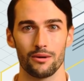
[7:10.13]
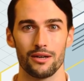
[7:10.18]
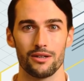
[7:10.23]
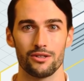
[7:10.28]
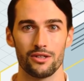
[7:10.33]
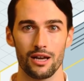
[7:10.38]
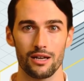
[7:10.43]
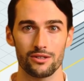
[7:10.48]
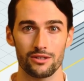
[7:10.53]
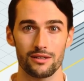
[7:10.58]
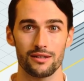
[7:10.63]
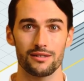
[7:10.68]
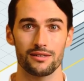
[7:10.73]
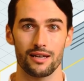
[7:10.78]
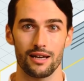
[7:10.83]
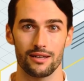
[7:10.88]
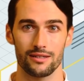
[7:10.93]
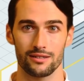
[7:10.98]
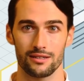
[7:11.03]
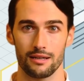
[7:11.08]
injection
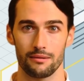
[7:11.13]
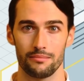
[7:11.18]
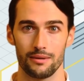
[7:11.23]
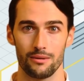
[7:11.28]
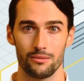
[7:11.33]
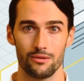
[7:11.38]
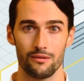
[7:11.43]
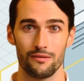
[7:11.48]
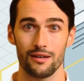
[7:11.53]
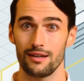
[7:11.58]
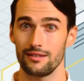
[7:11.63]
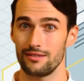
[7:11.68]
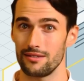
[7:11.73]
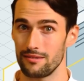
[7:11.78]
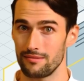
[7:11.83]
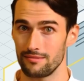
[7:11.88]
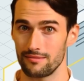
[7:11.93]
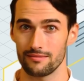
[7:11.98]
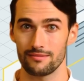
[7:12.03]
attacks can be prevented,